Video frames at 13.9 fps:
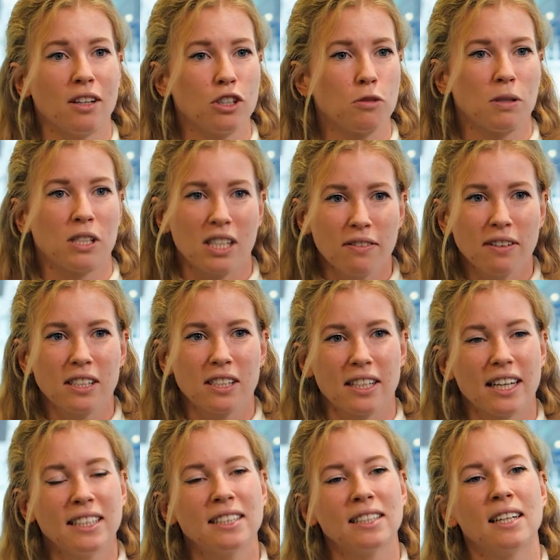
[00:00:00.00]
all the specifics
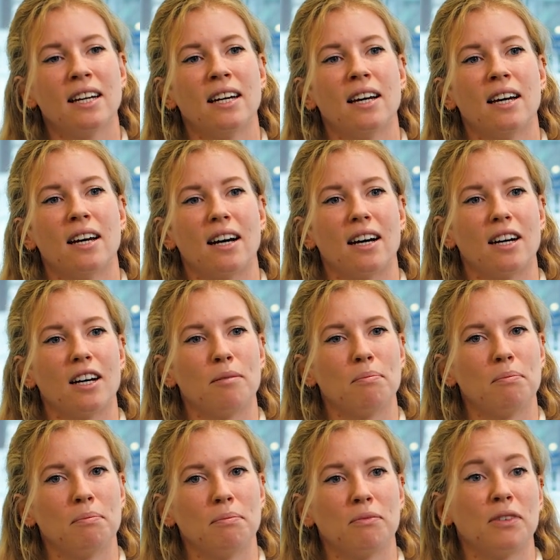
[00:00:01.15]
yet,
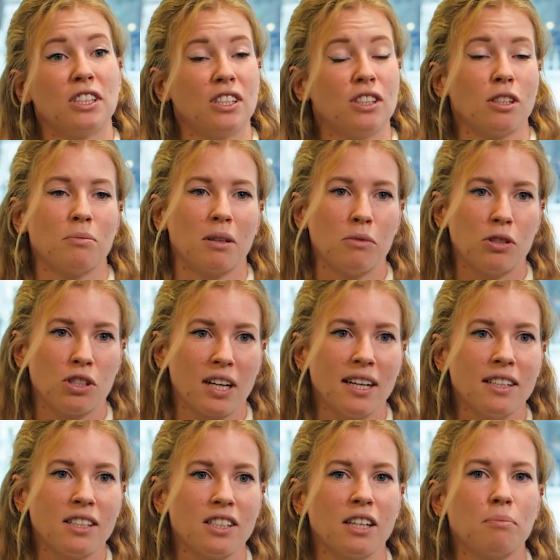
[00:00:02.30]
which is sometimes
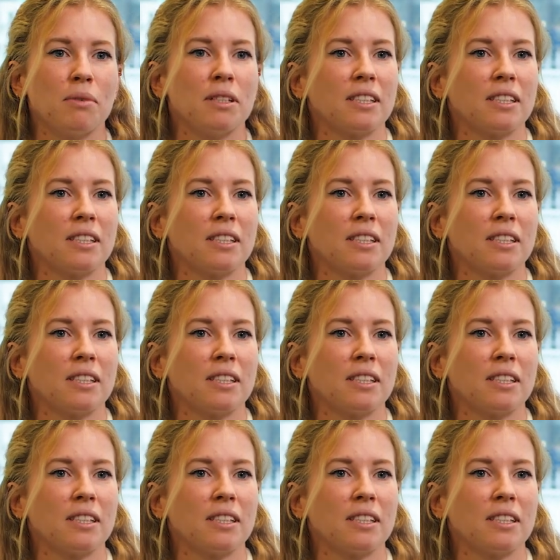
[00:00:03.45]
challenging,